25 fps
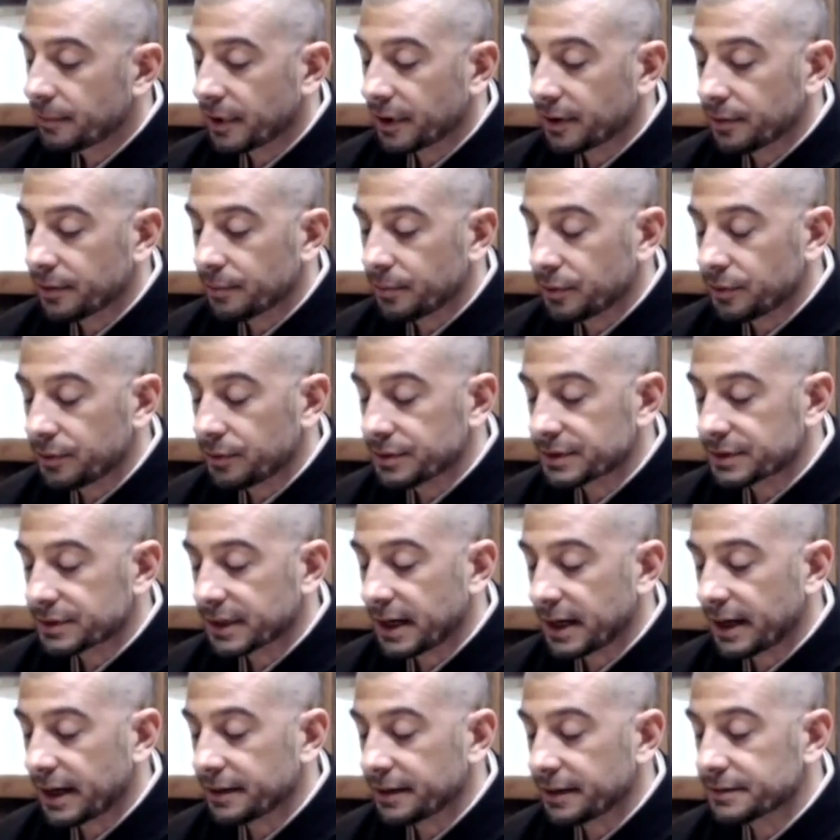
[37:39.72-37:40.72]
by the Buddha's
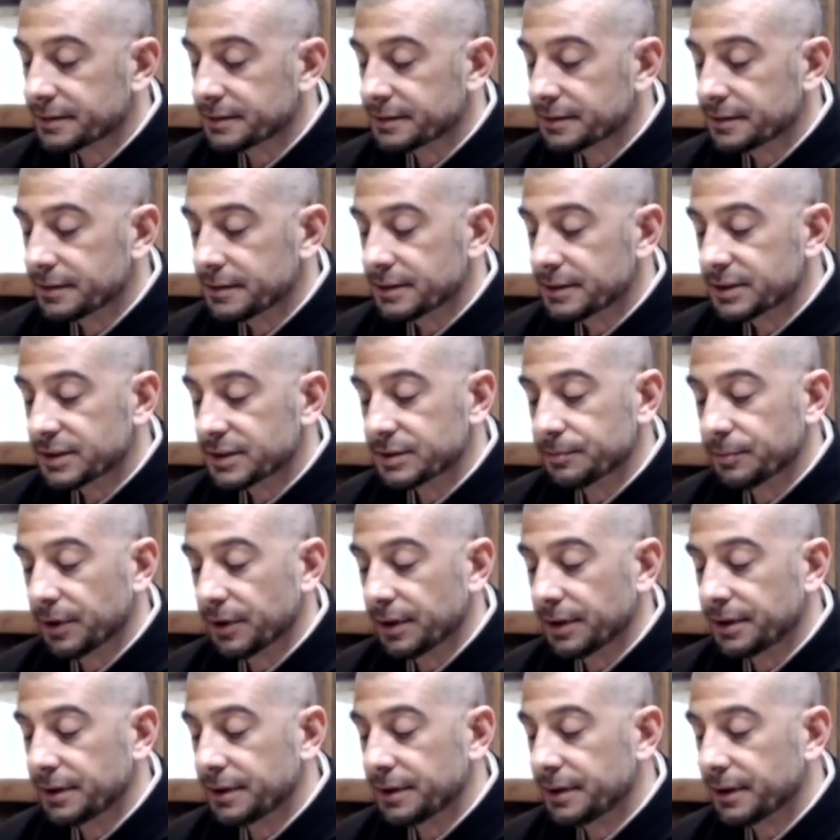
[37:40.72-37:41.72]
guidance,
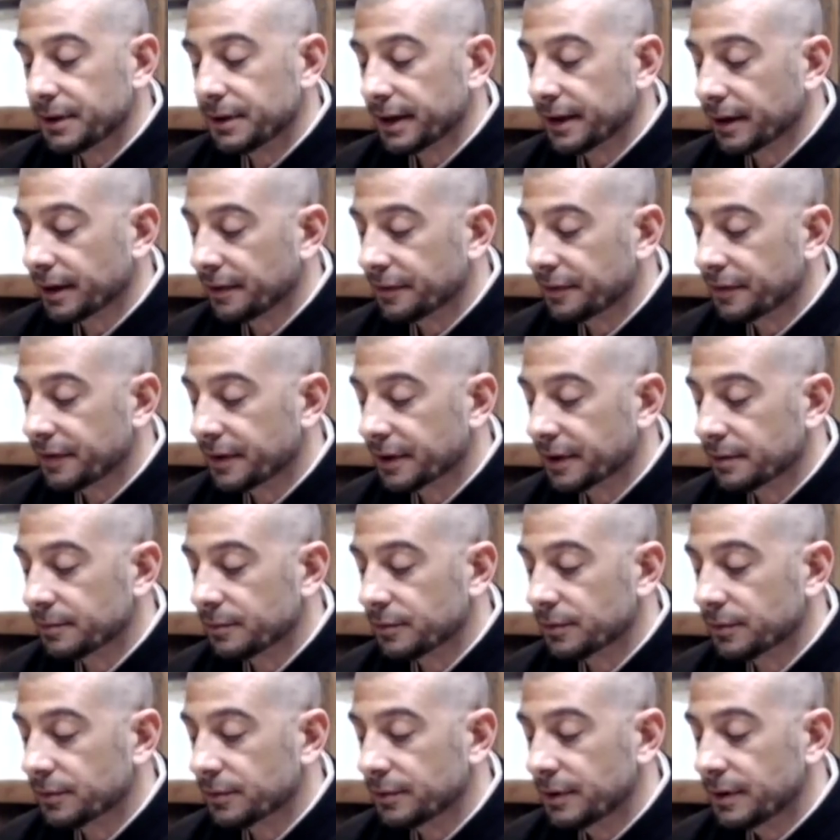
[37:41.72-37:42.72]
splendid and
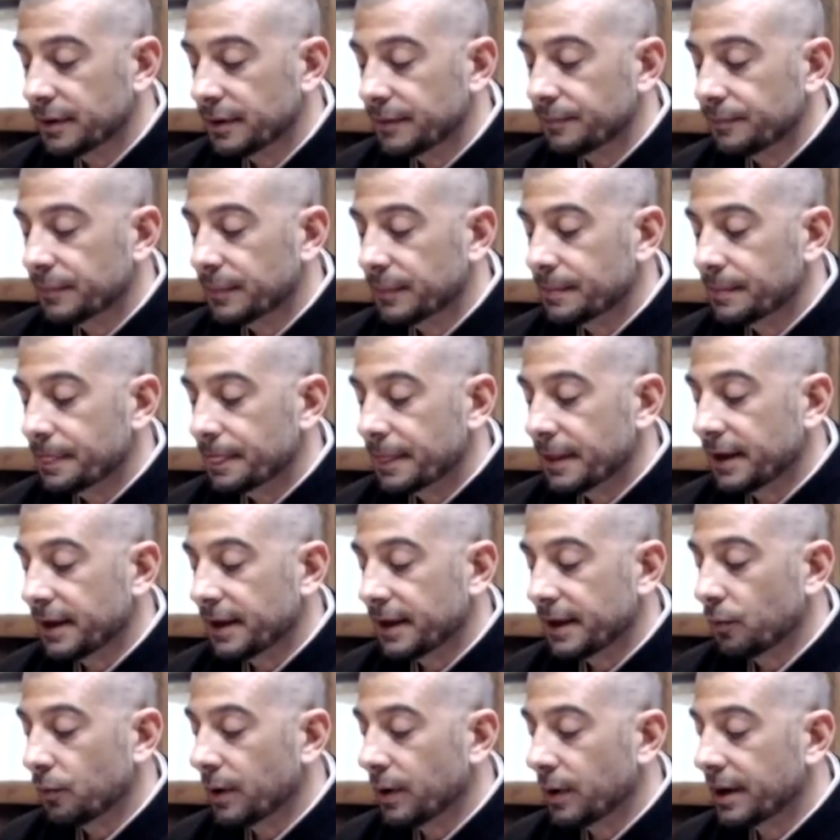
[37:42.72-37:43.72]
unthinkable,
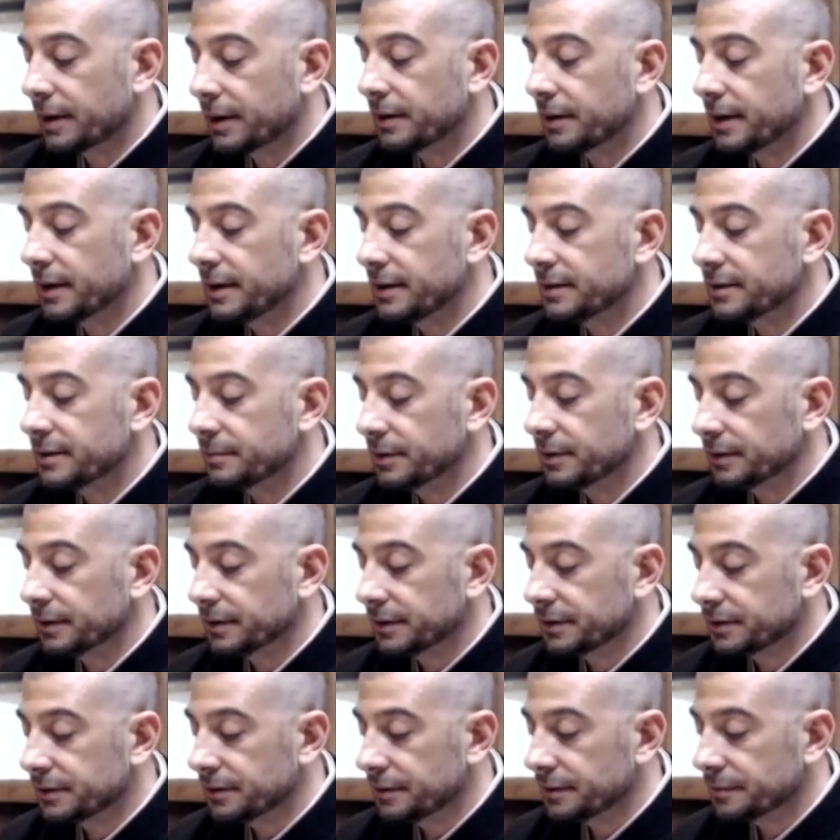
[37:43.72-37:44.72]
and awaken
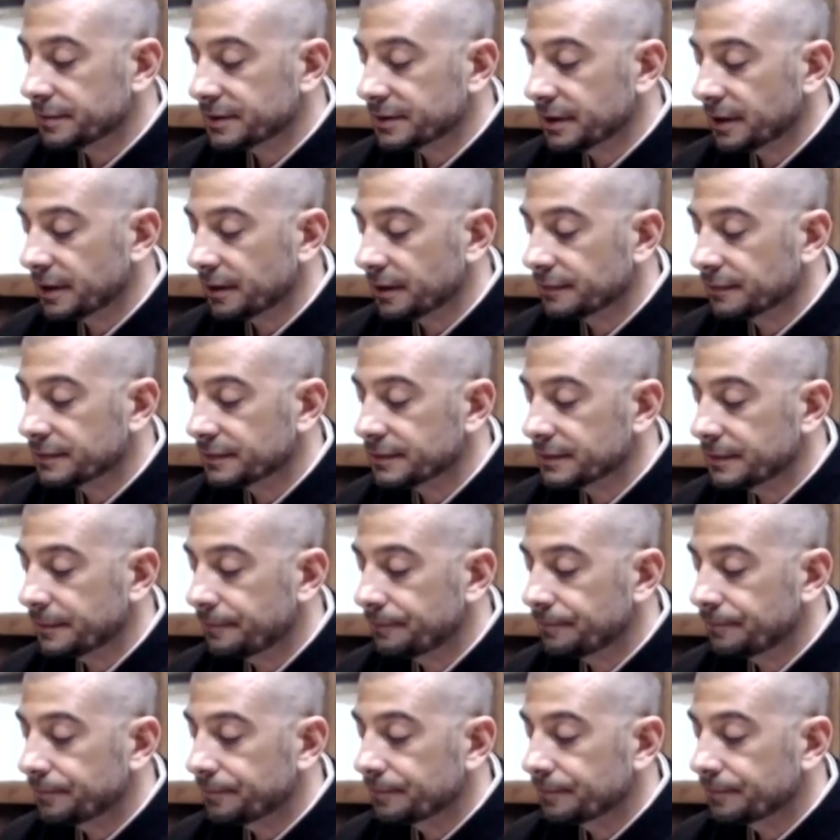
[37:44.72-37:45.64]
intimately to themselves.